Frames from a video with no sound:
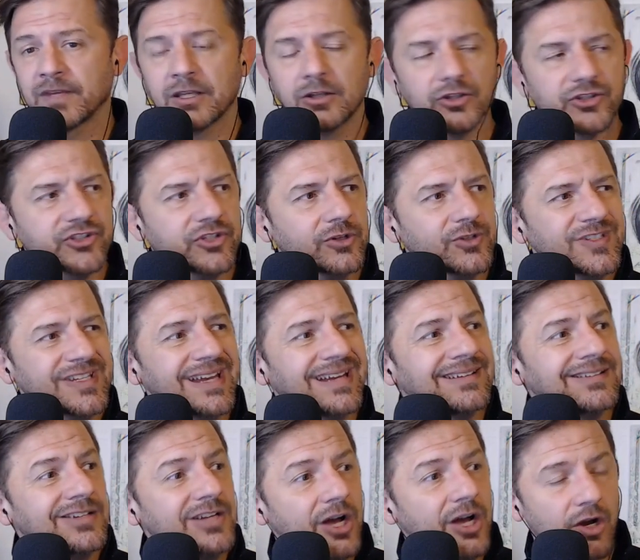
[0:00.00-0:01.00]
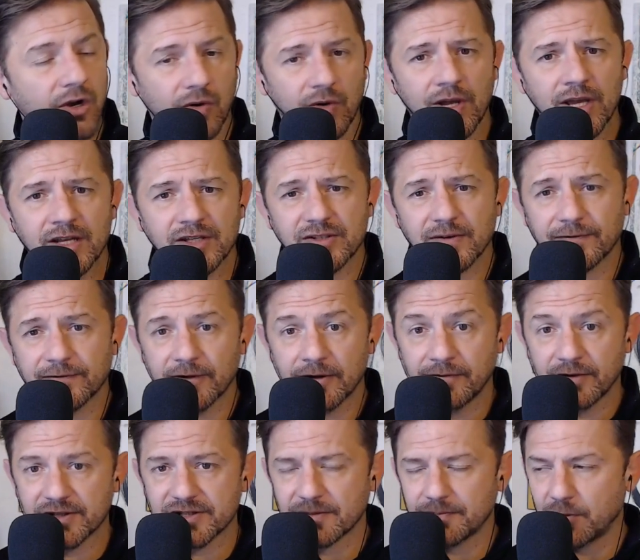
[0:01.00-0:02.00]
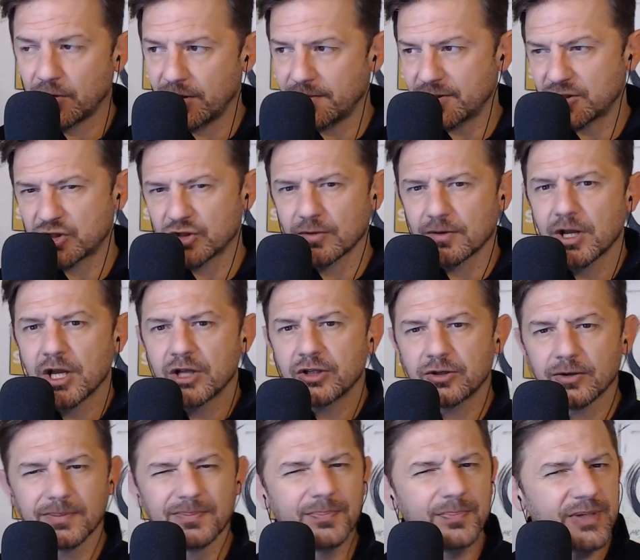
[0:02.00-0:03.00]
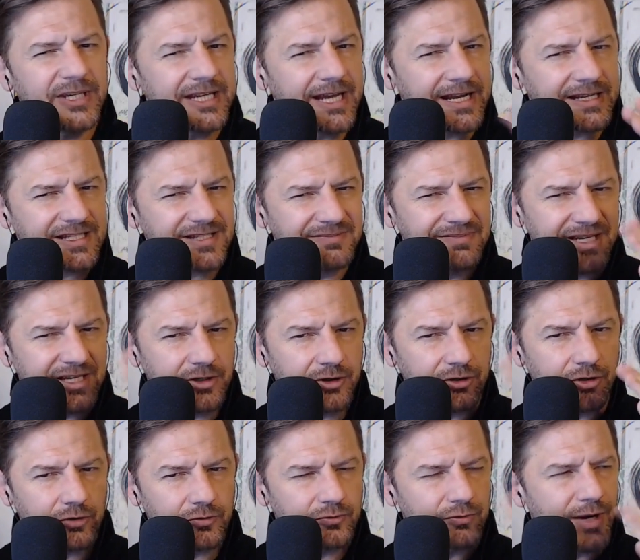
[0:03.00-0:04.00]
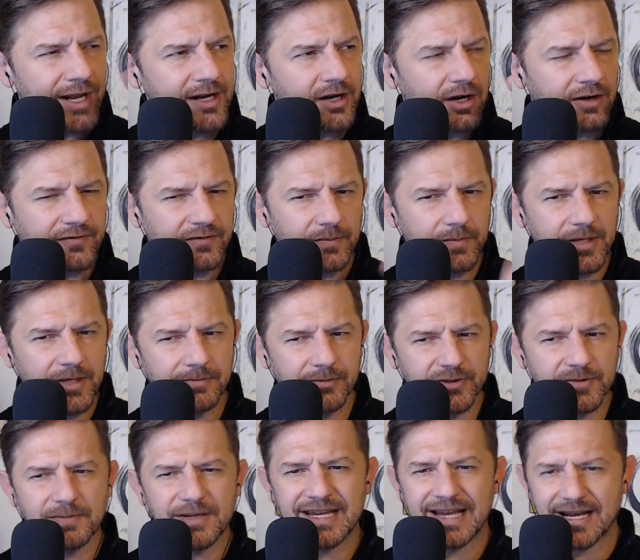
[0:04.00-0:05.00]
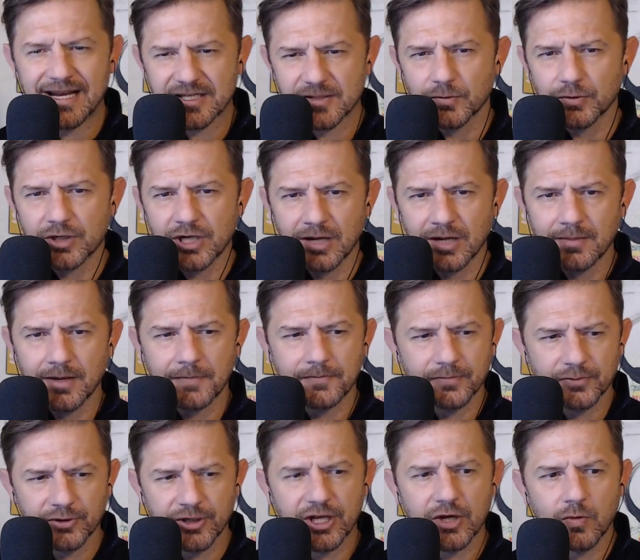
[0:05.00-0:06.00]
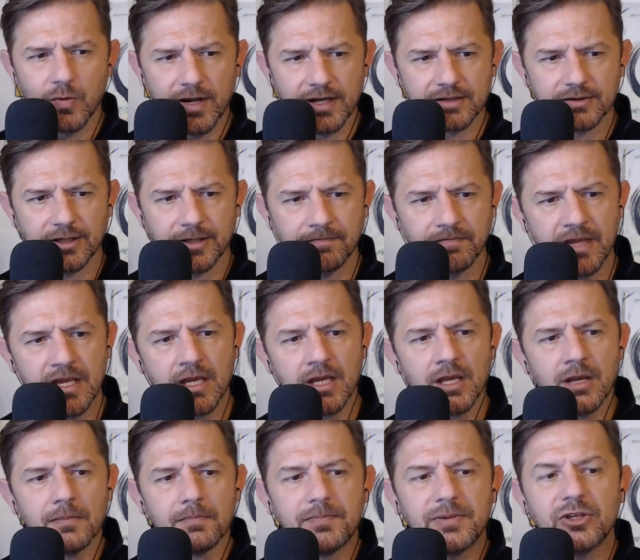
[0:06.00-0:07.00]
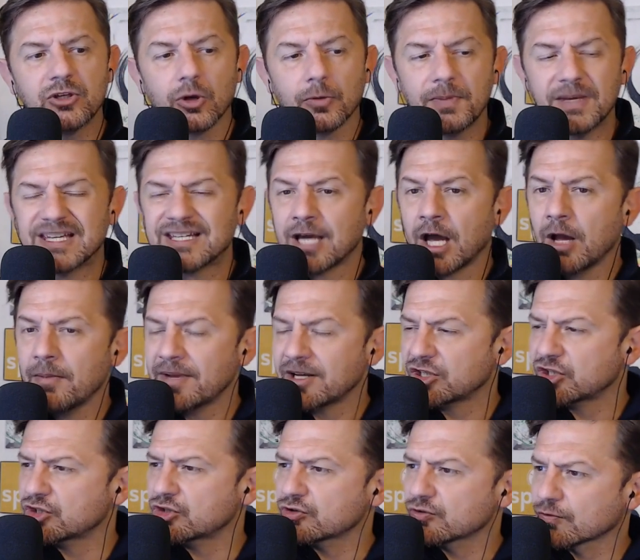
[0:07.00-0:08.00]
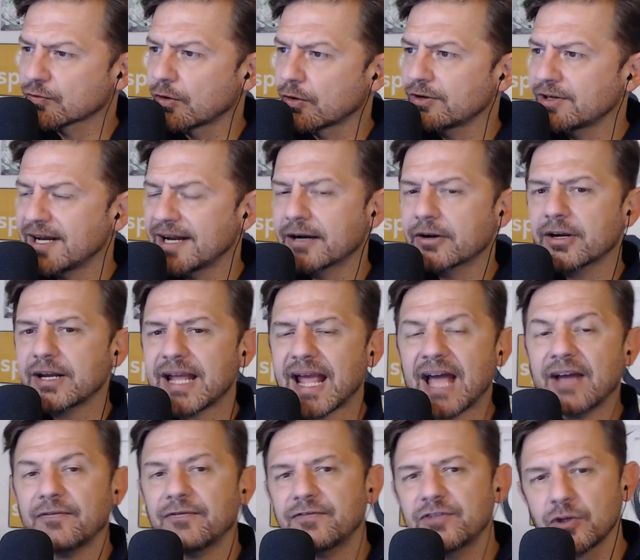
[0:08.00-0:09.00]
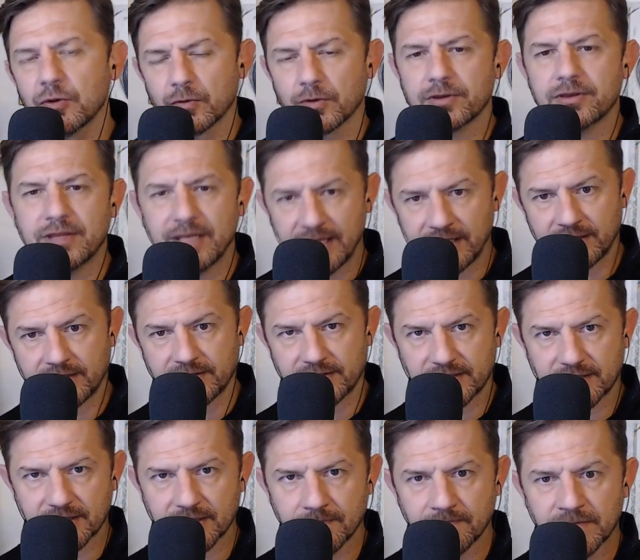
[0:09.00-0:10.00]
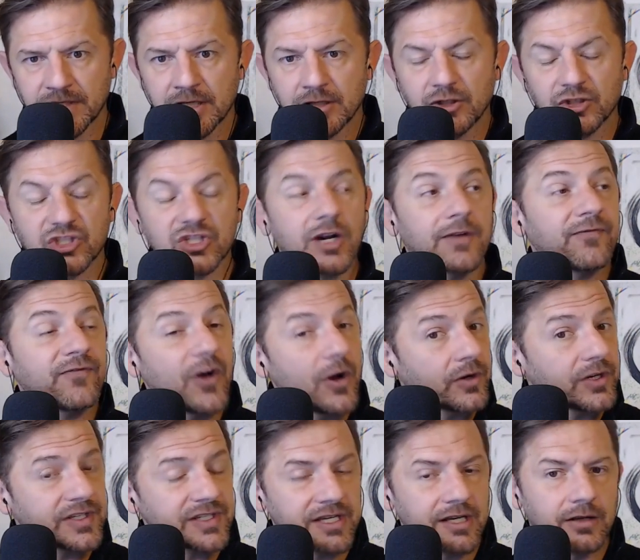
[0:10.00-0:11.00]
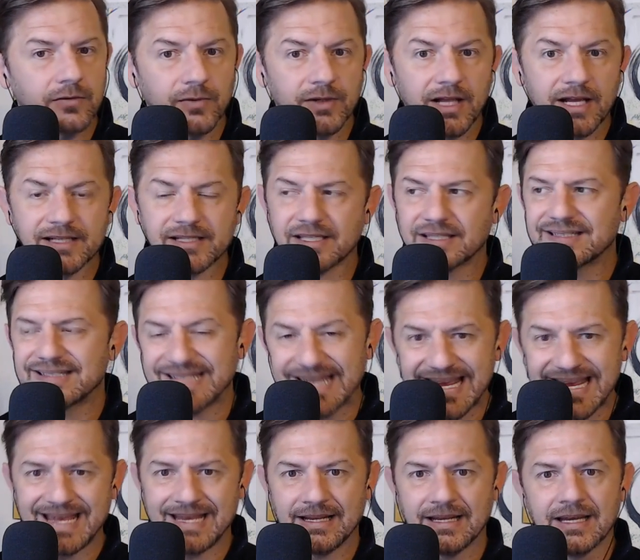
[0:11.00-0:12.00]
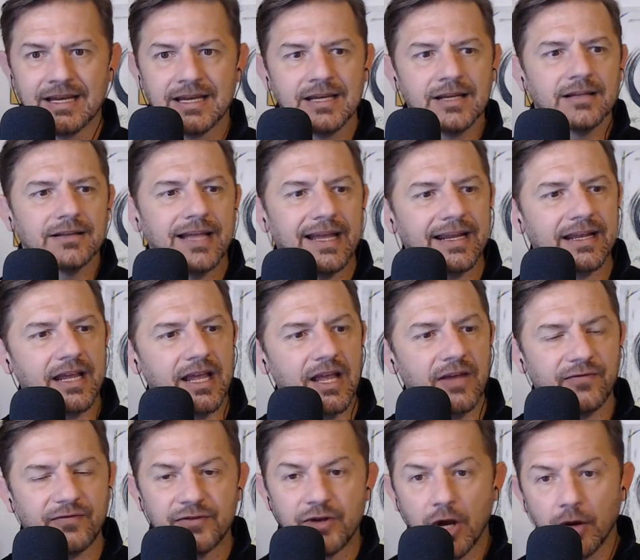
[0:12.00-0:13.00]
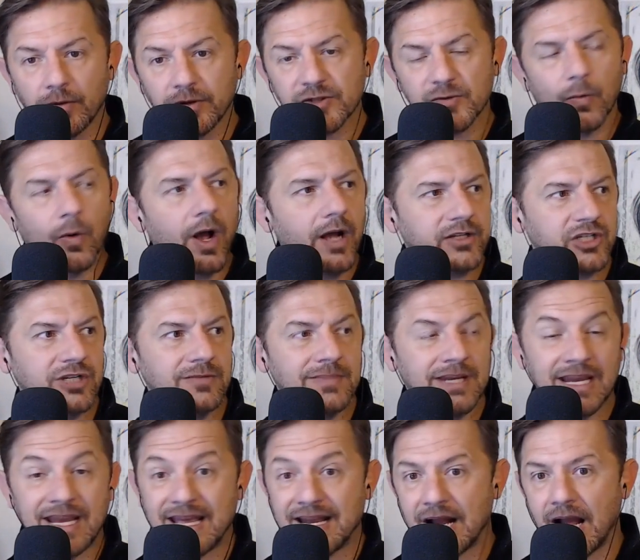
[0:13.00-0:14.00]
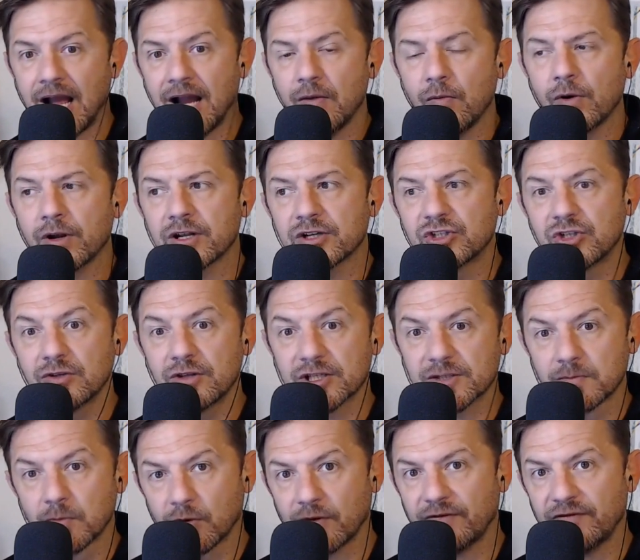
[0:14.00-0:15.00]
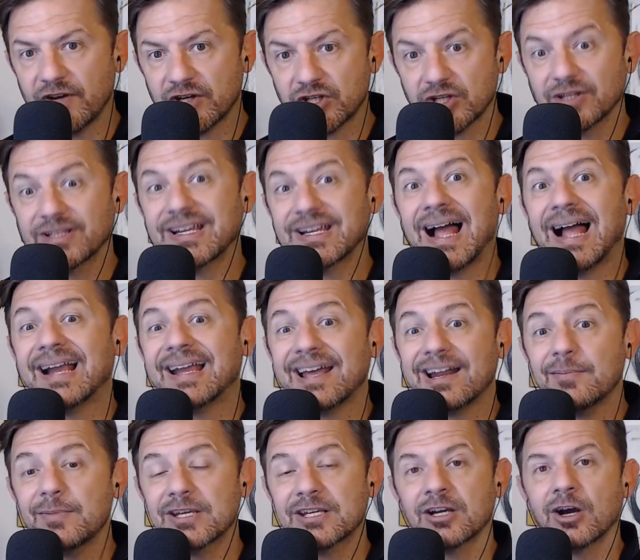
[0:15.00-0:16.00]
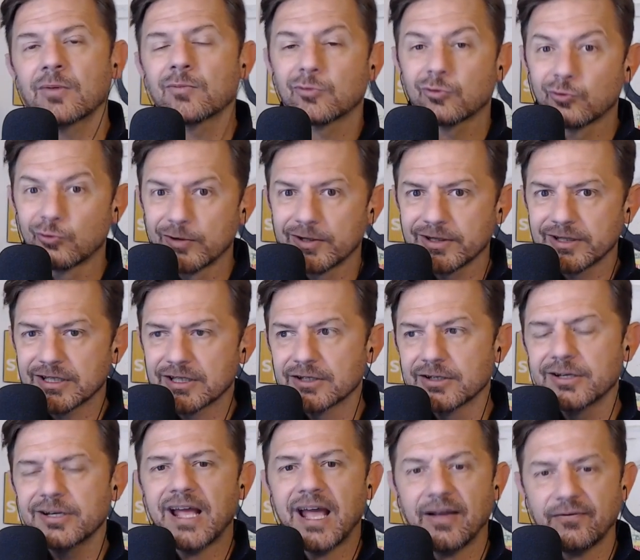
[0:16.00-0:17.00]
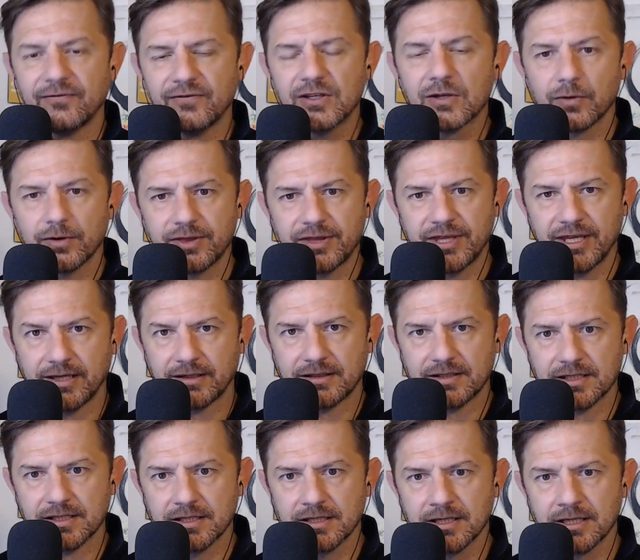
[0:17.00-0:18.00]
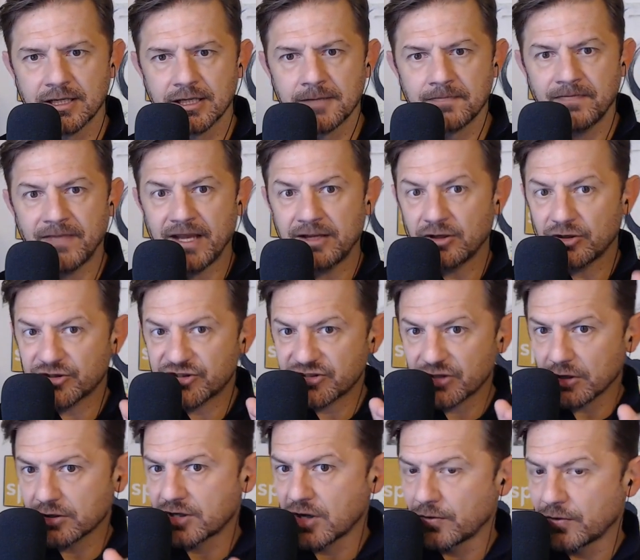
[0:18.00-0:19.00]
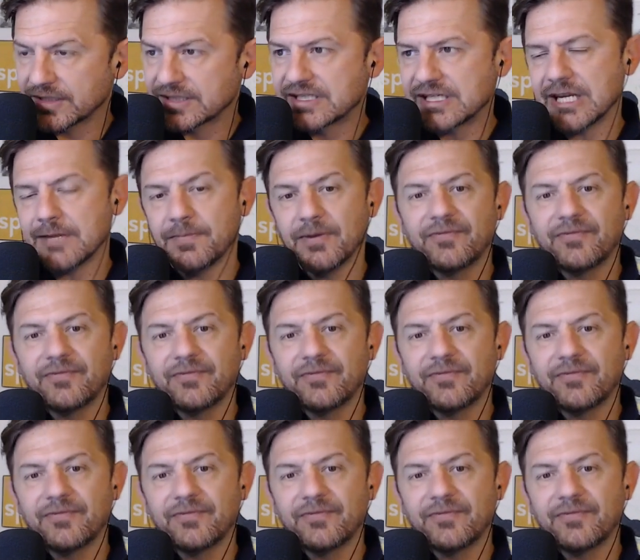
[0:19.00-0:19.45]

You'll start saying no to frivolous appointments. Your your BS meter, your radar for people's BS will come up pretty quickly. But you'll become extraordinary at fewer things. You'll start focusing and realizing, dang, like if no one's watching me and I want to do this more efficiently, I got to become really good at fewer things and you'll start going deep.